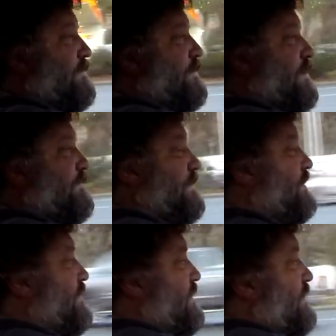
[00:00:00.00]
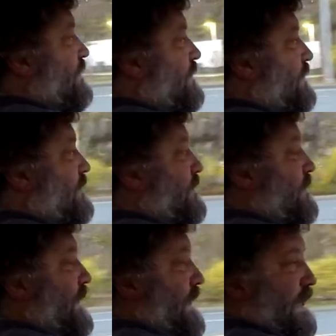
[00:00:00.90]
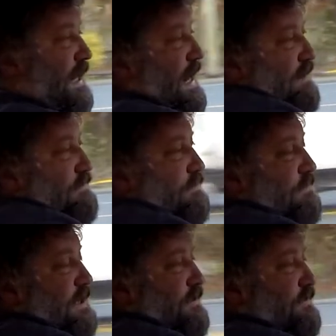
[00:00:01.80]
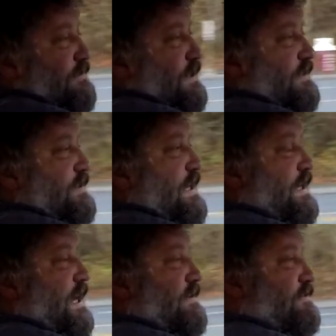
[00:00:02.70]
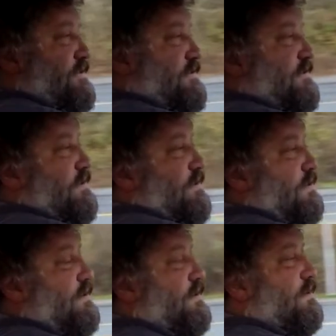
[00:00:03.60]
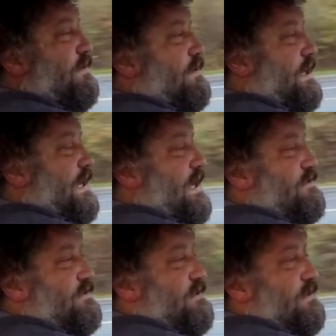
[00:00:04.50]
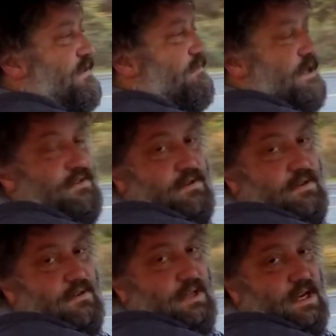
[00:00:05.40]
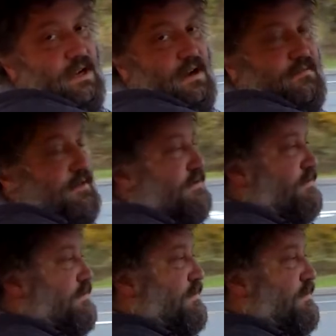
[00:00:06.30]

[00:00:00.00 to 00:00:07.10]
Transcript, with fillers: good out of it. And I kind of have to because, like I say, I can't just I can't just sit in my studio like I often do